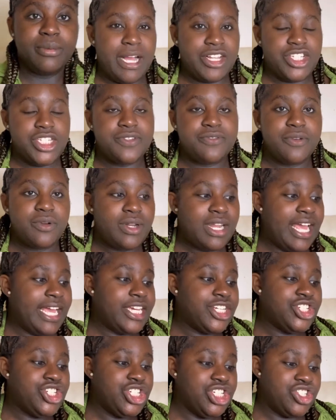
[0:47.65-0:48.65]
I just feel like
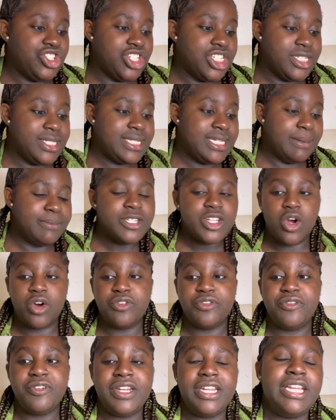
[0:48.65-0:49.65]
she just seems
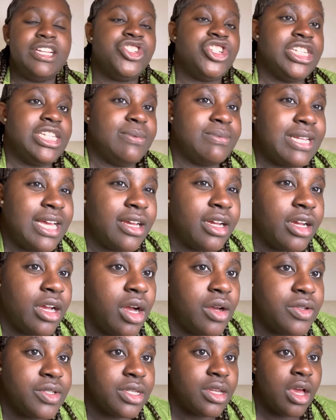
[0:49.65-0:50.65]
confident. She seems like a
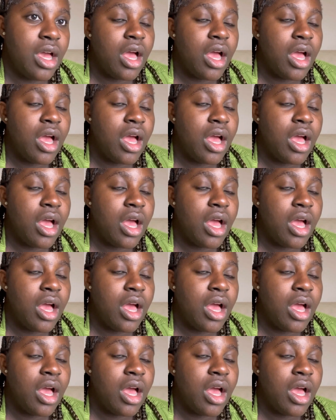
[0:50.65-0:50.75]
girl's